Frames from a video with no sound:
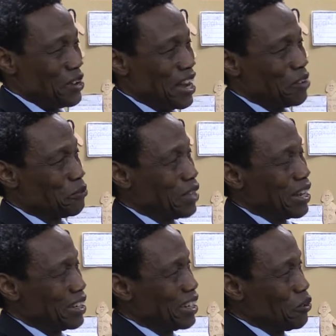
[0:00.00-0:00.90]
yeah, so
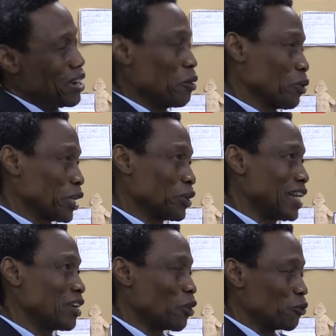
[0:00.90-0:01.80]
there were
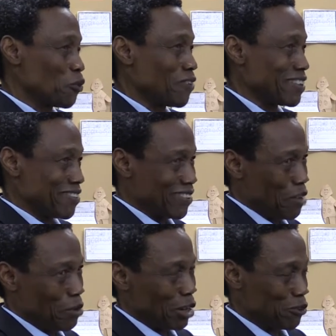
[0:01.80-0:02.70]
occasionally controversies
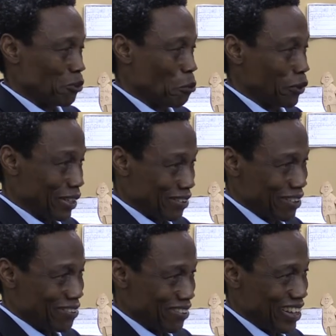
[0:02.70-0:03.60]
about some of the
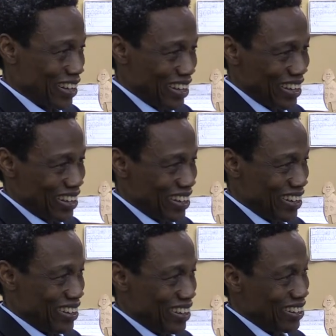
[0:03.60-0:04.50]
things
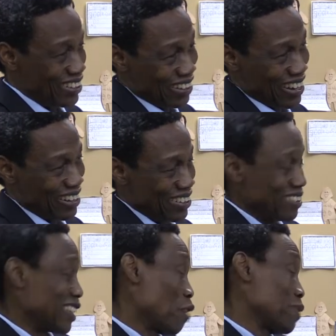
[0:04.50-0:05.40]

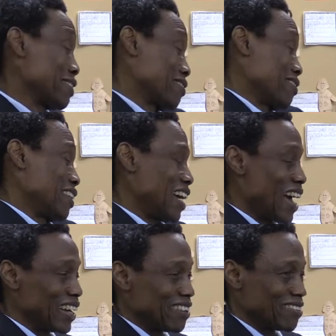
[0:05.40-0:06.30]
written here, but
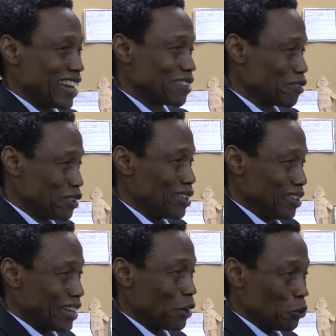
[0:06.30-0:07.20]
I guess that
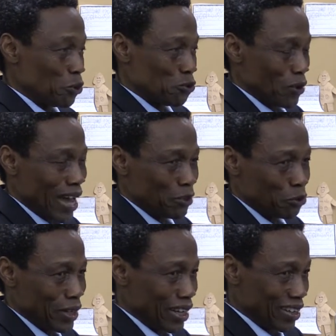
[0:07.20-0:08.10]
goes to add
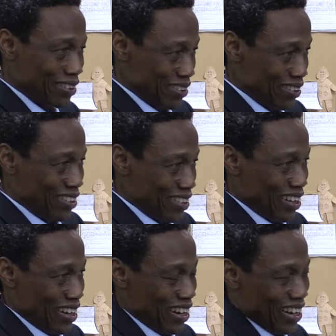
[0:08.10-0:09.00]
to the
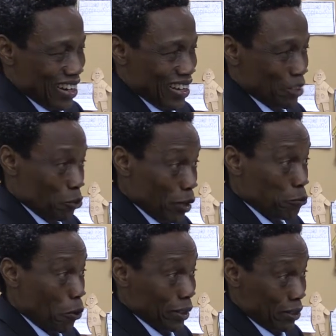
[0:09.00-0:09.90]

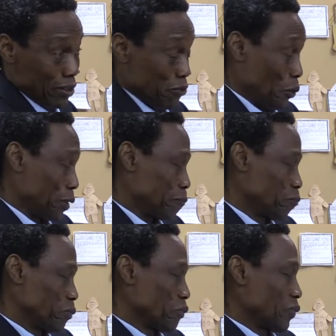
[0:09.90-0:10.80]
fun in this story.
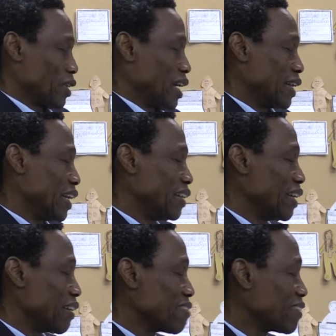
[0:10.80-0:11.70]
And then
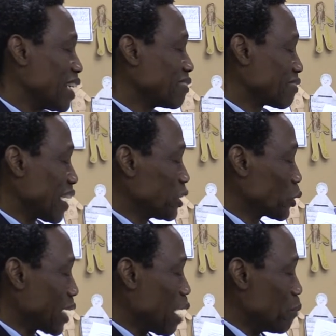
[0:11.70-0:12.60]
the resident
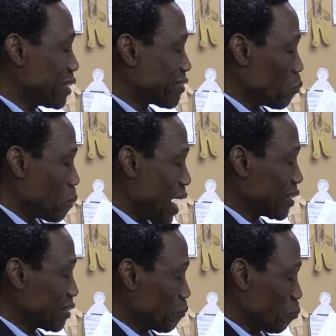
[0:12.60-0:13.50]
traditional medicine
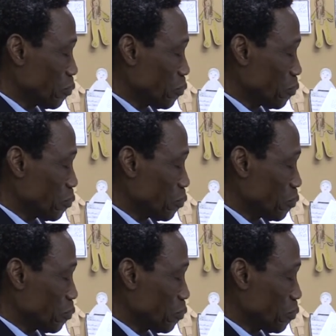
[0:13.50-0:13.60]
man,